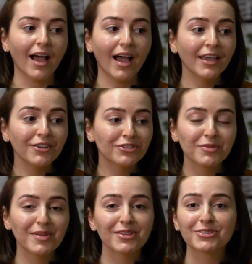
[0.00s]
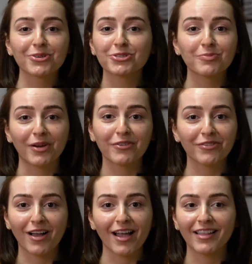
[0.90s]
I used to be this social
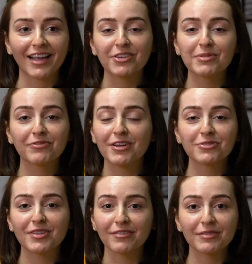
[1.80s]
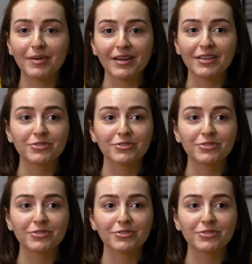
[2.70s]
butterfly. Like, I used to be friends with everybody.